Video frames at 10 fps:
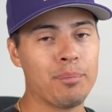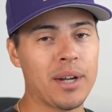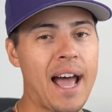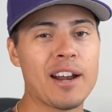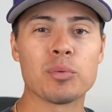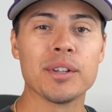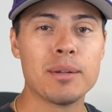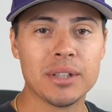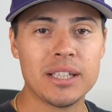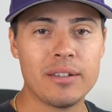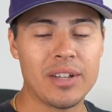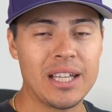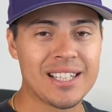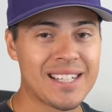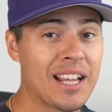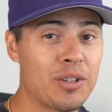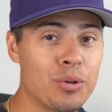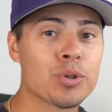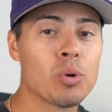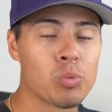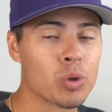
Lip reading: But I don't really believe in staying neutral.